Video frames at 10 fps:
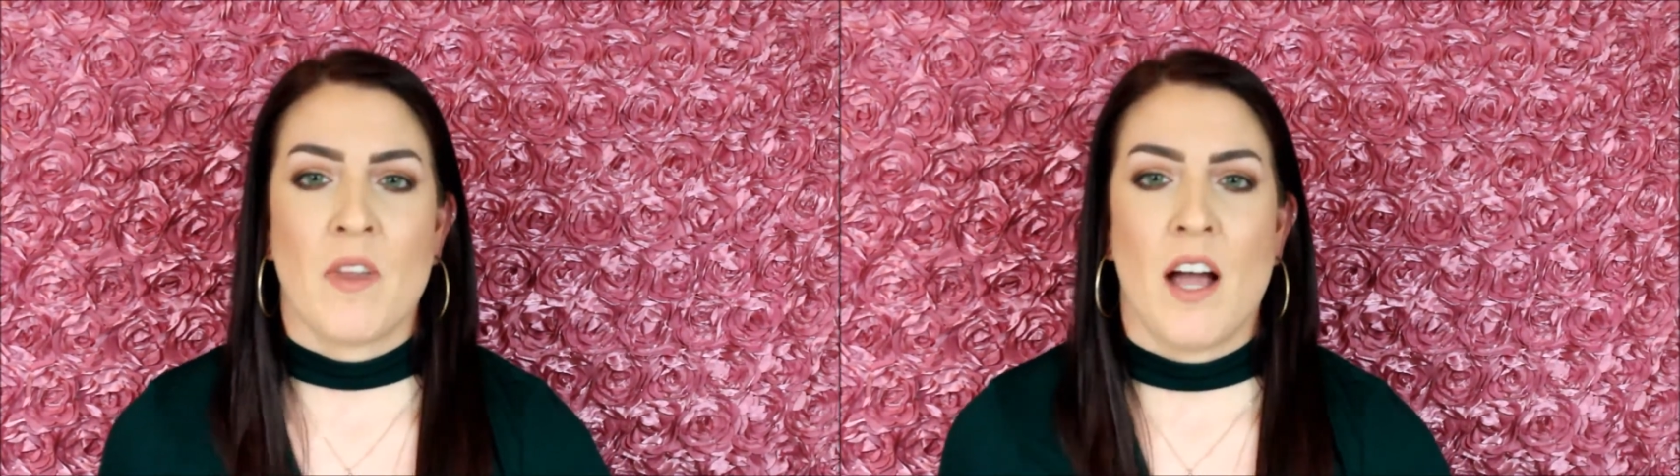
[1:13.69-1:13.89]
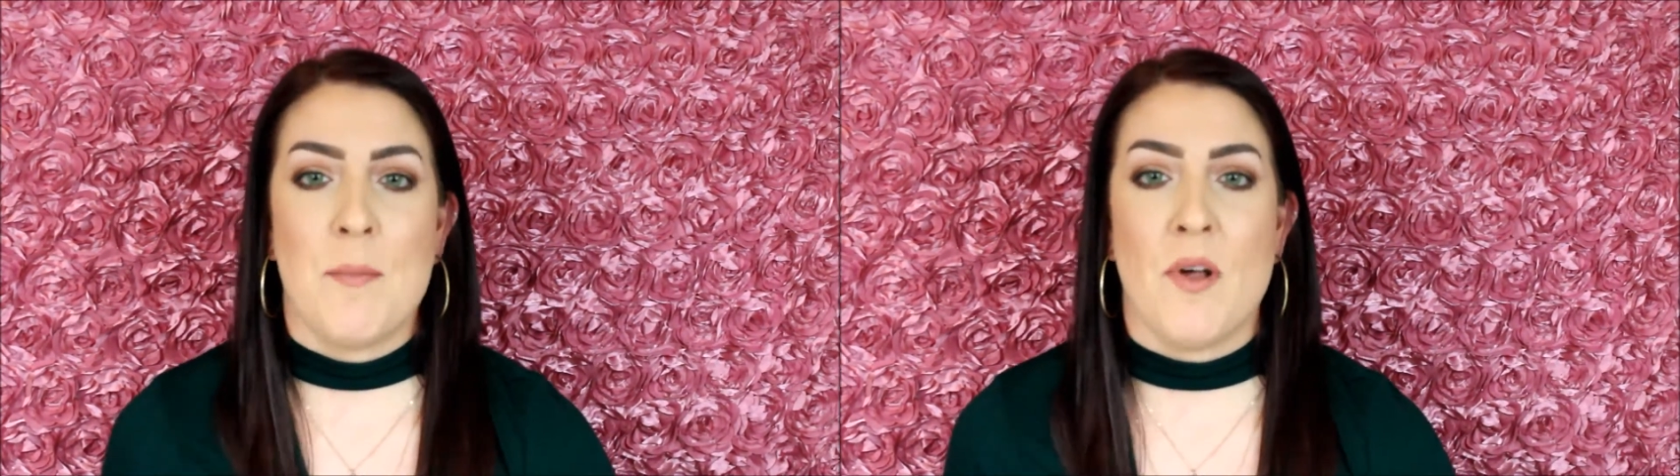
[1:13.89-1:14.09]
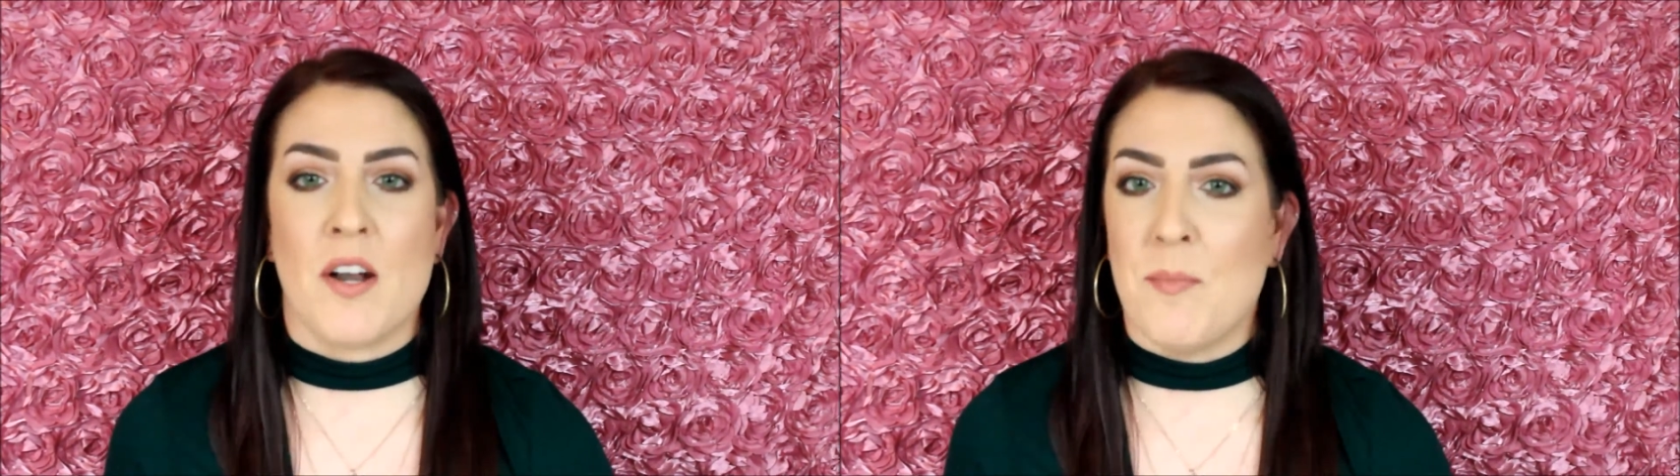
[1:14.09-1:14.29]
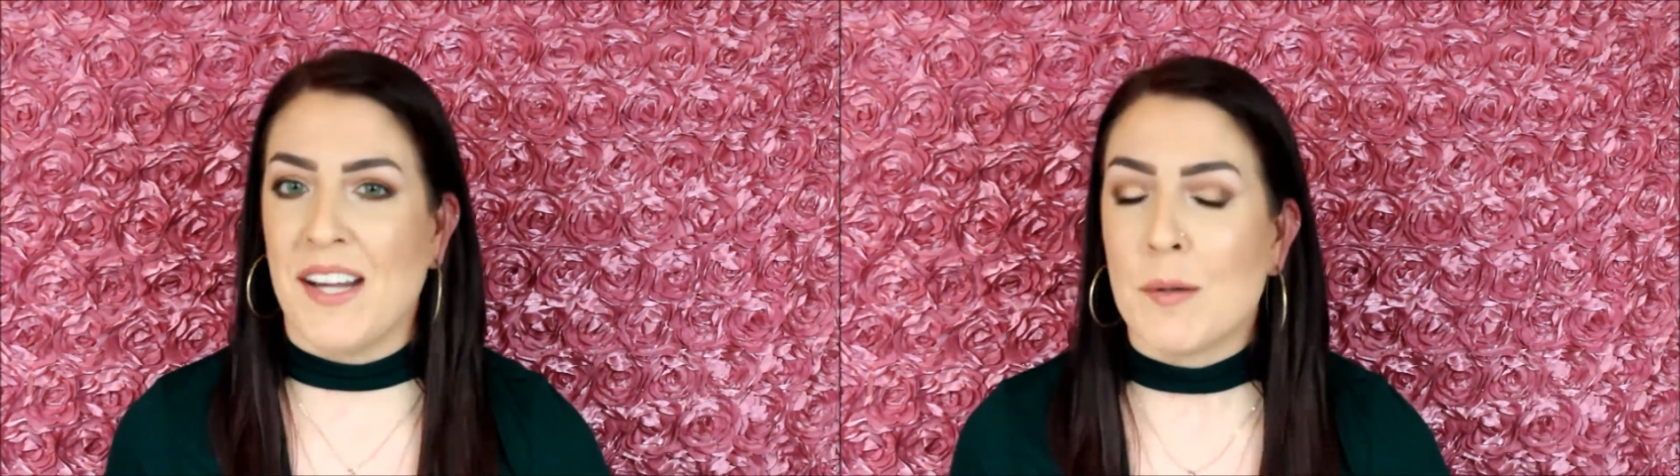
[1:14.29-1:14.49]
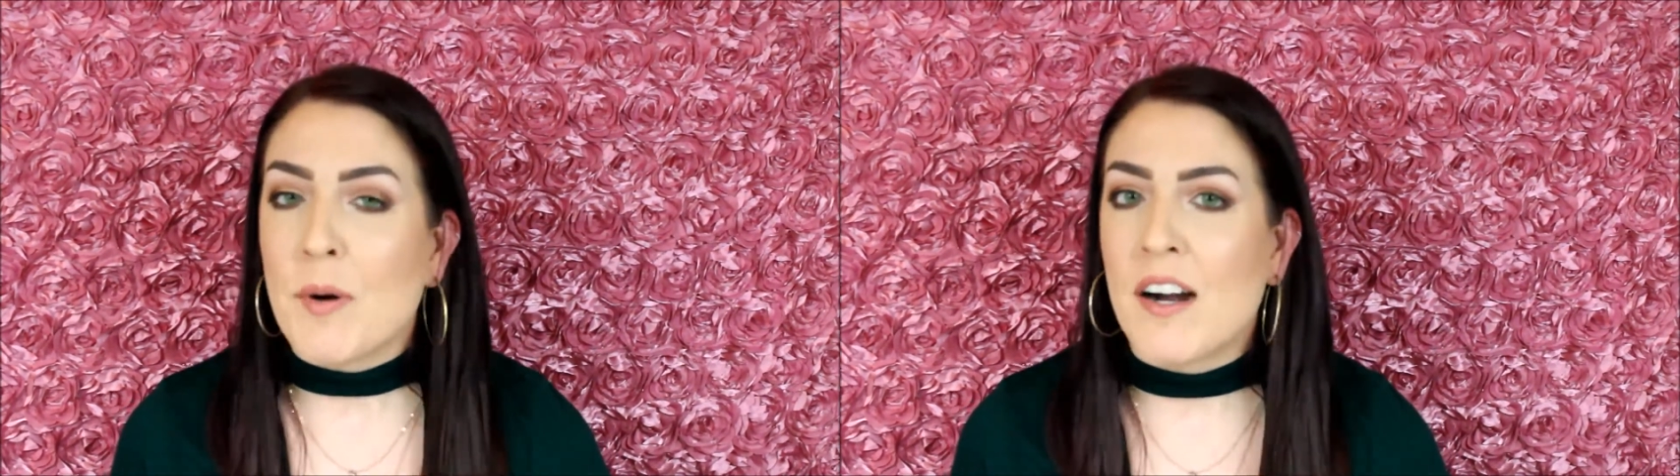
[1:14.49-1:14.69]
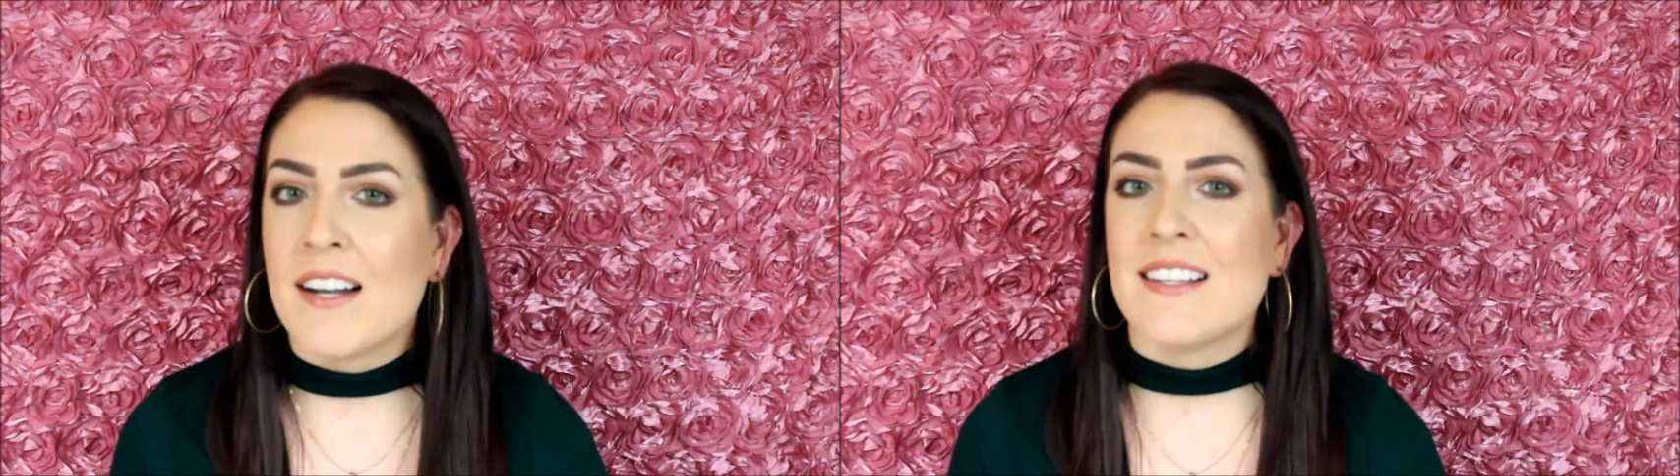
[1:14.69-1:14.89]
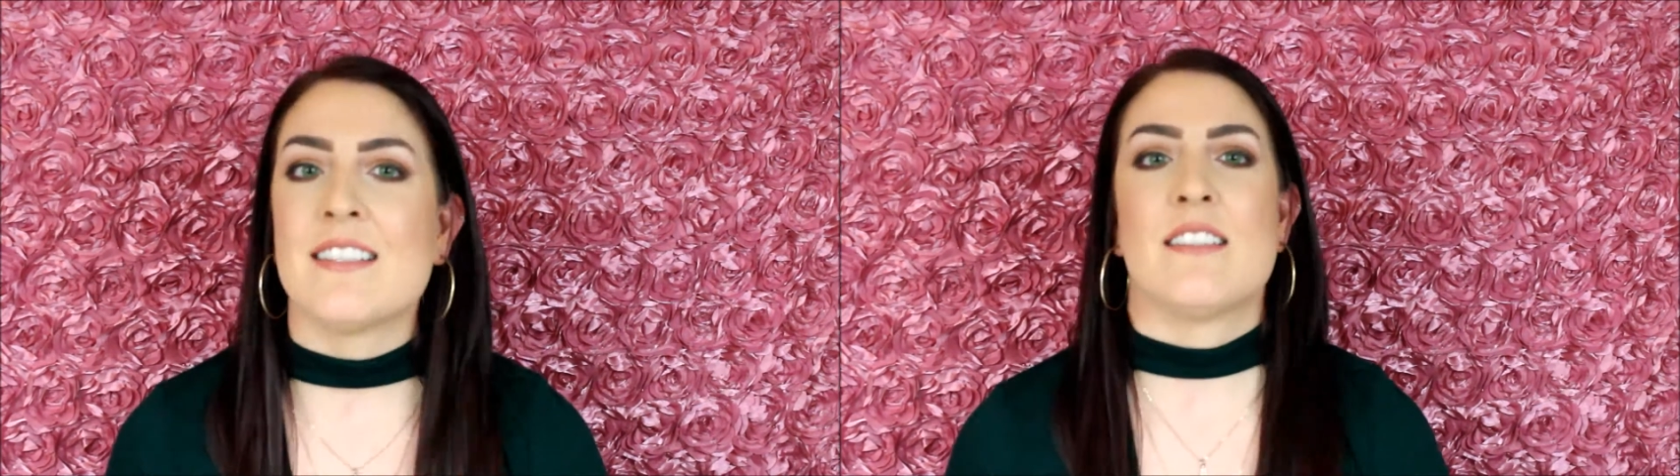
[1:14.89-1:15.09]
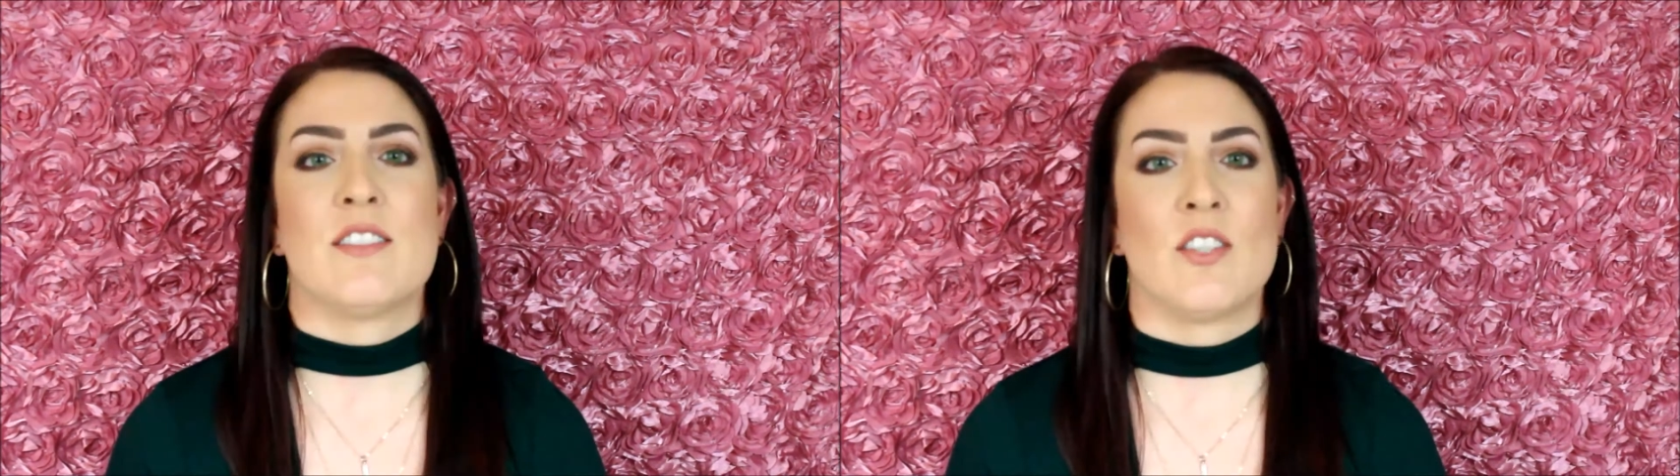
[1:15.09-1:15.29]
I'm not a makeup artist,